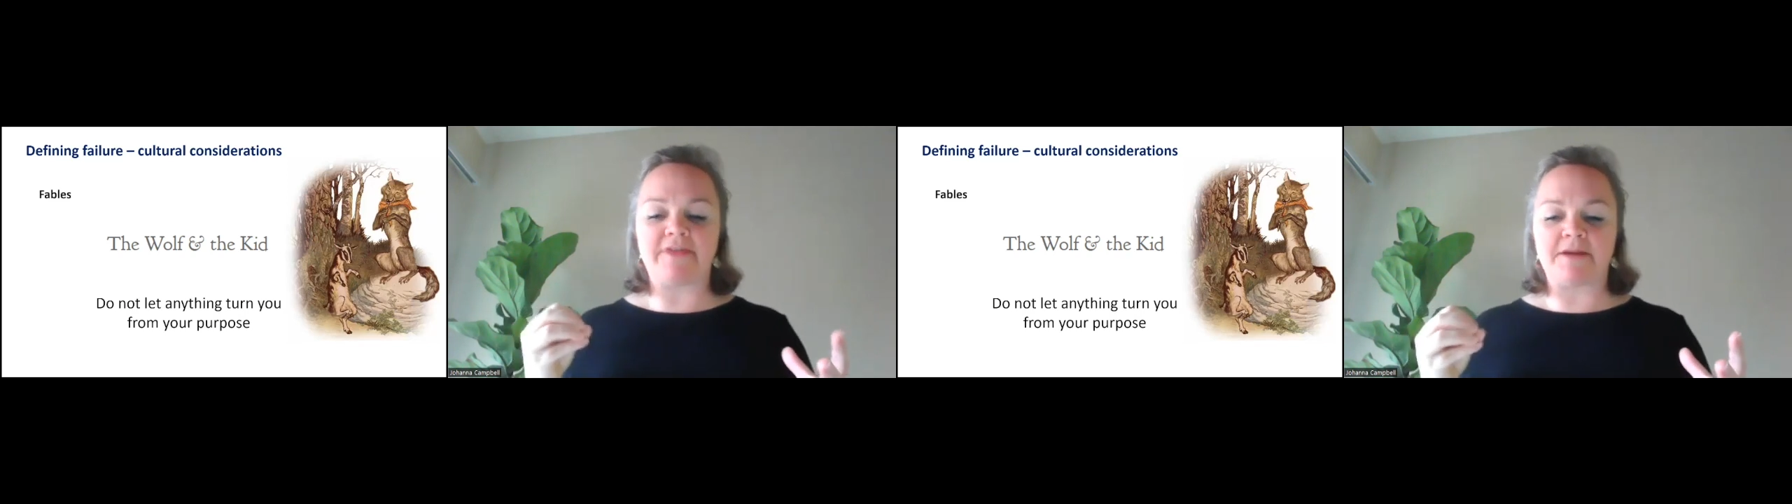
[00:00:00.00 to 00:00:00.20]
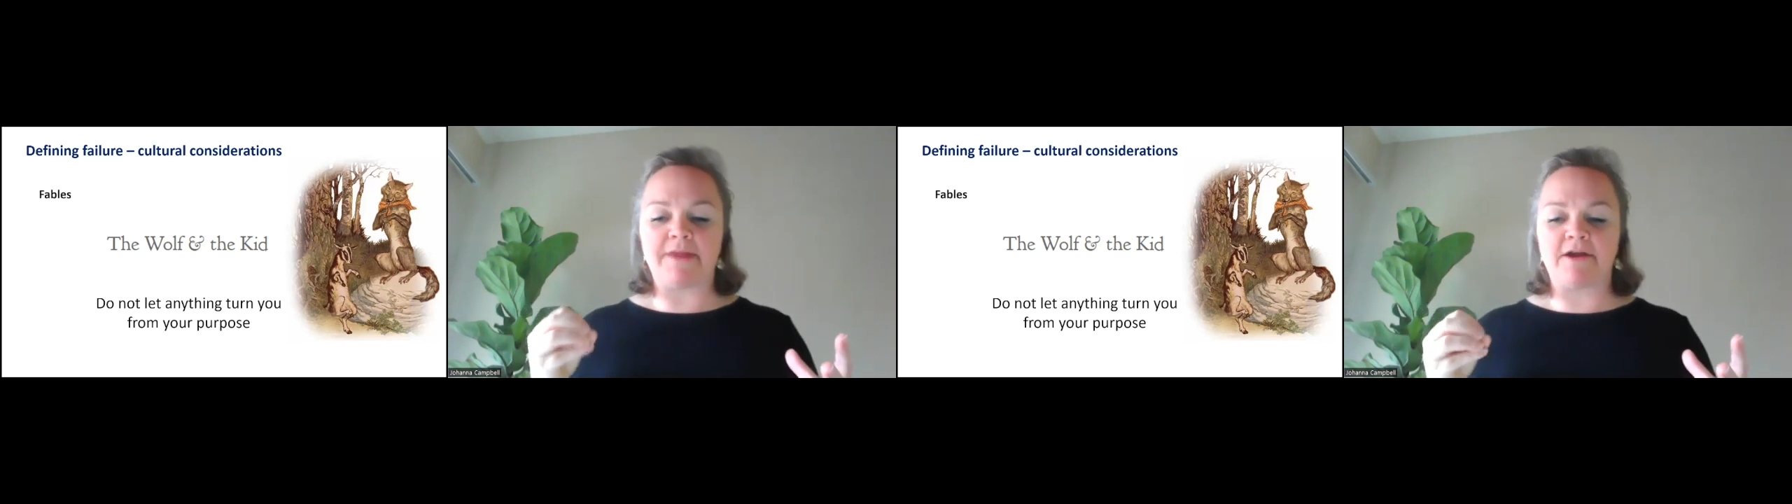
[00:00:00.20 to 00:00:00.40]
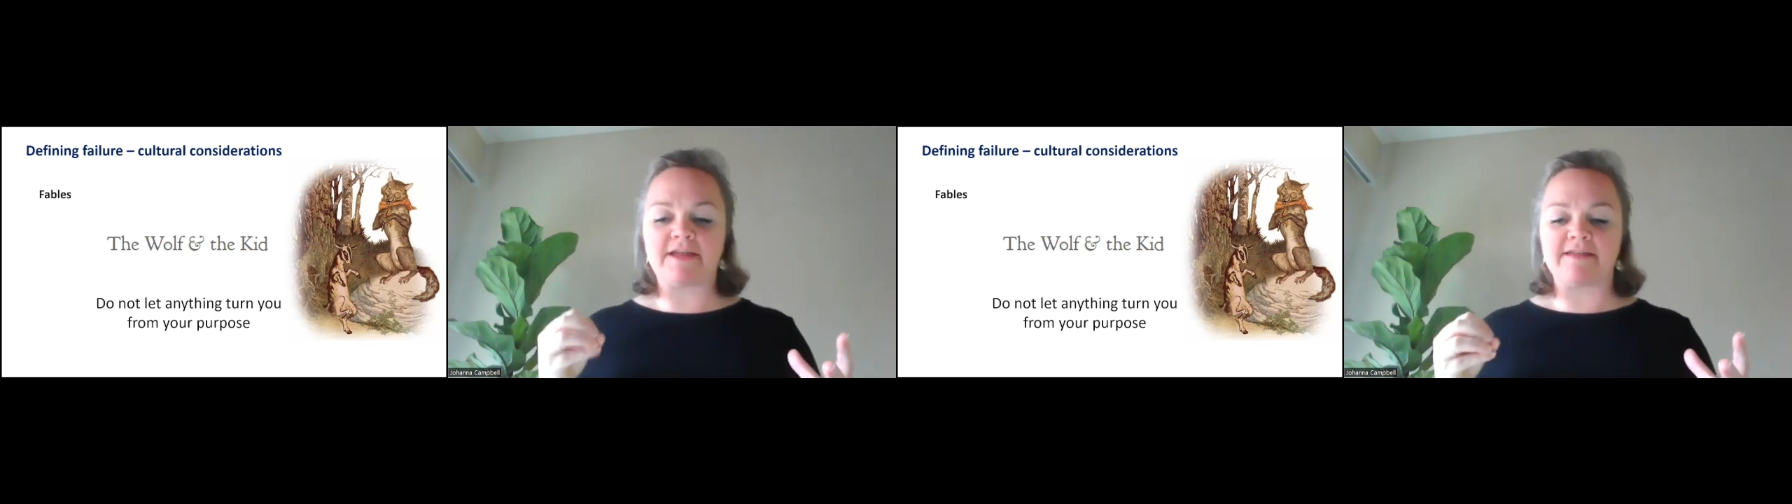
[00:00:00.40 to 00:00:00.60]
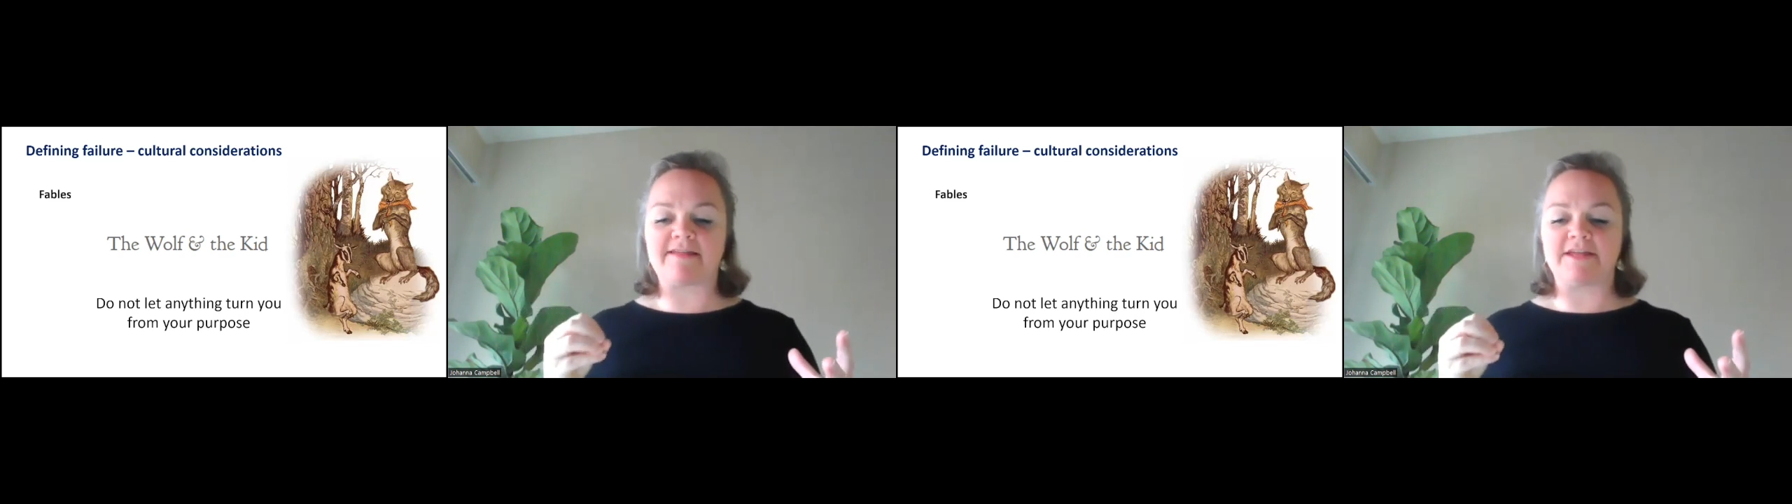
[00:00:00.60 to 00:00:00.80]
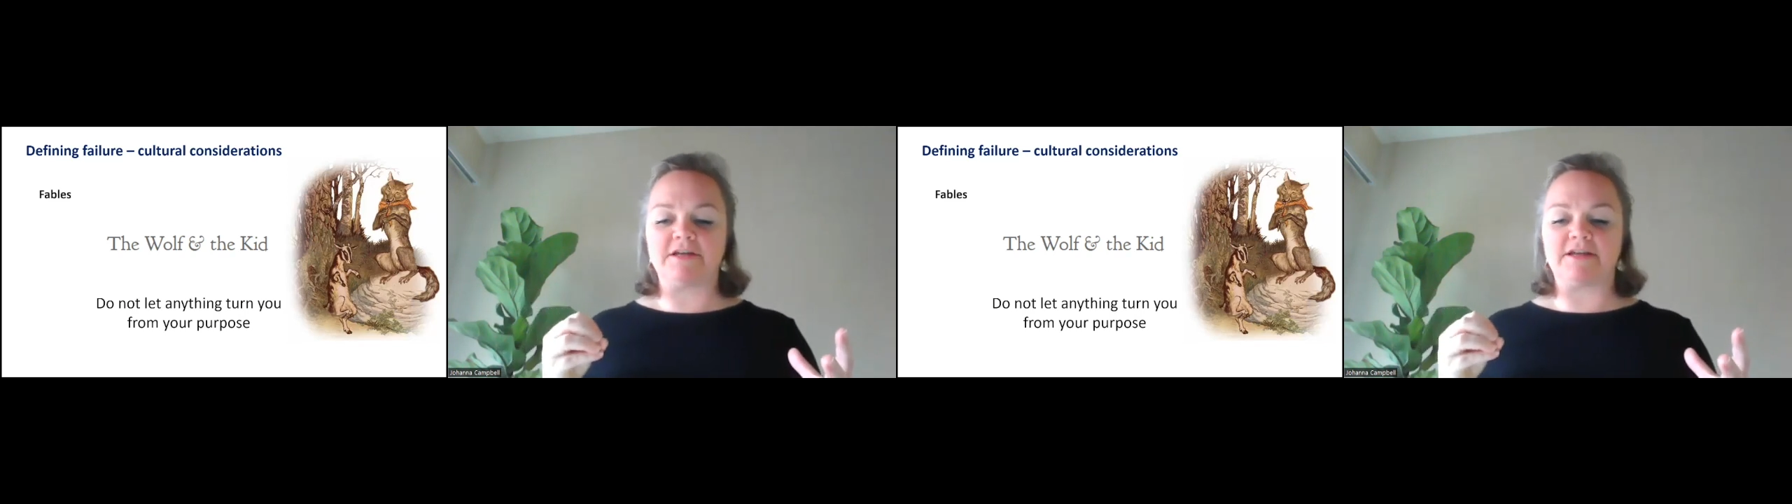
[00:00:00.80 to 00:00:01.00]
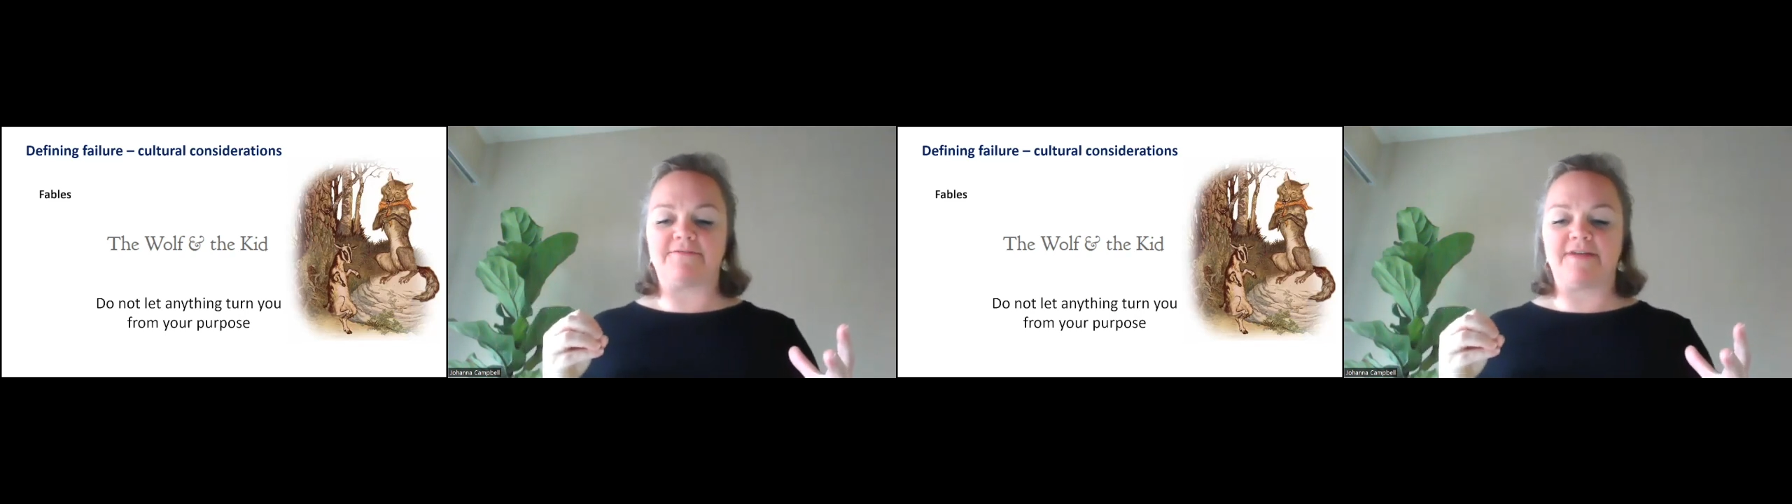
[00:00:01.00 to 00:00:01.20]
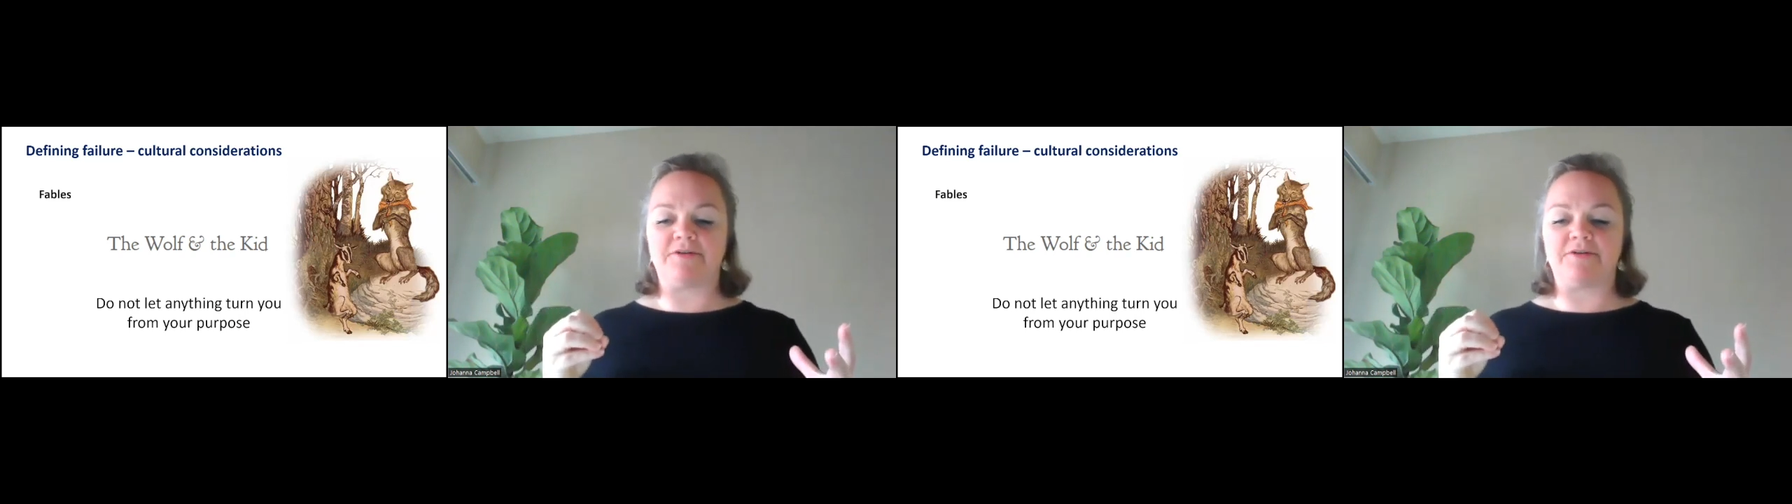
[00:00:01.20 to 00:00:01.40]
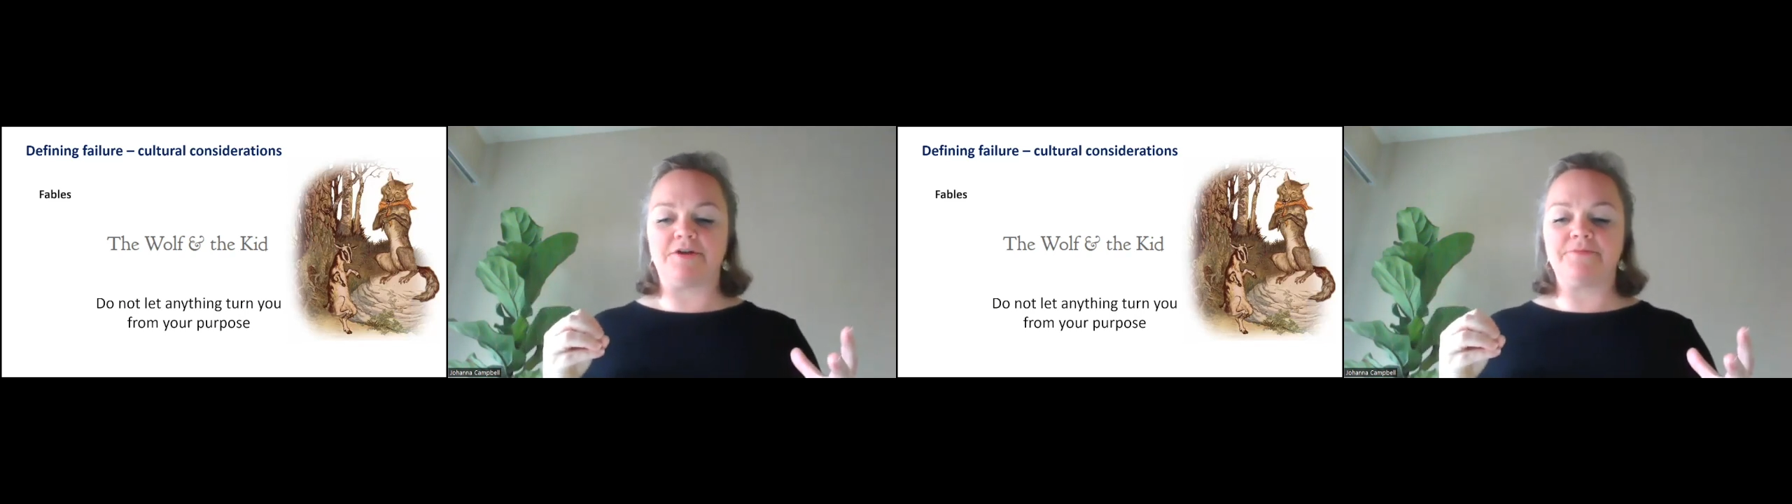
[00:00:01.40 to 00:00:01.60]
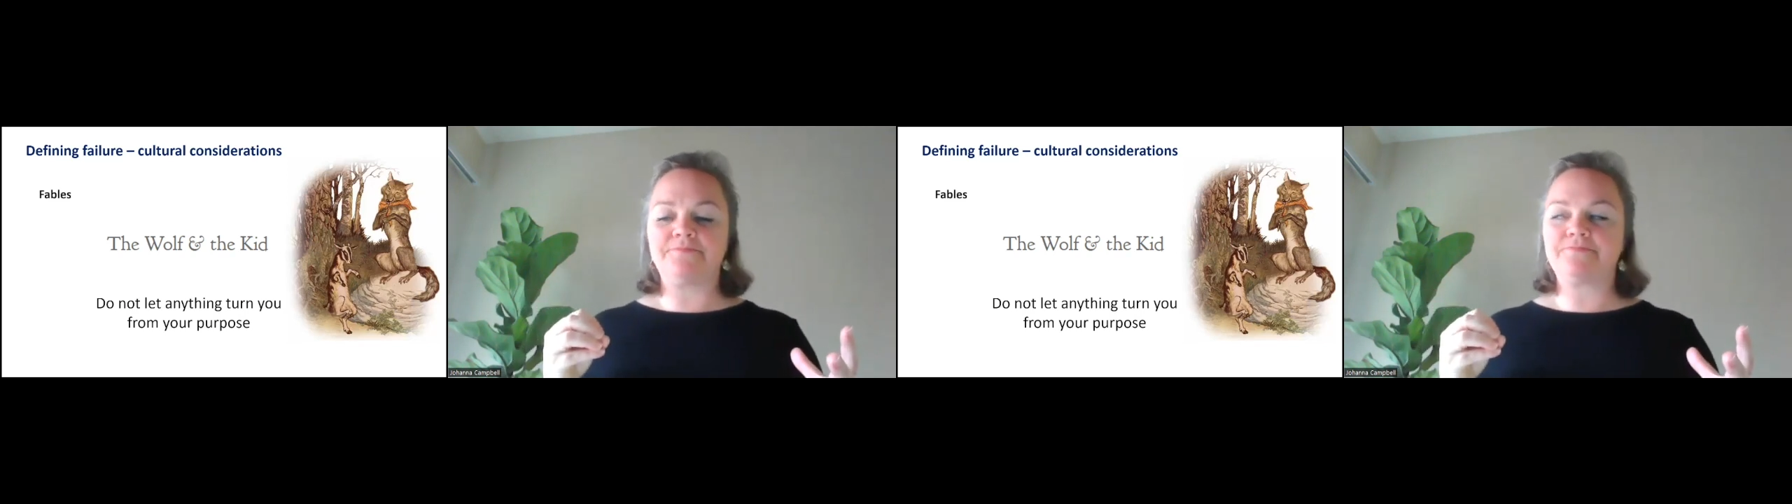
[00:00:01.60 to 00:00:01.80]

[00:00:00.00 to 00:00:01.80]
that Americans can look at failure,